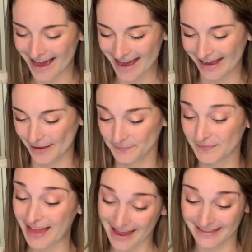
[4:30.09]
And
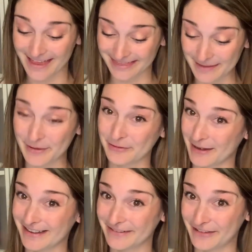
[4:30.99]
they both
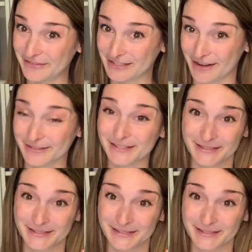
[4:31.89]
rated it 5 stars.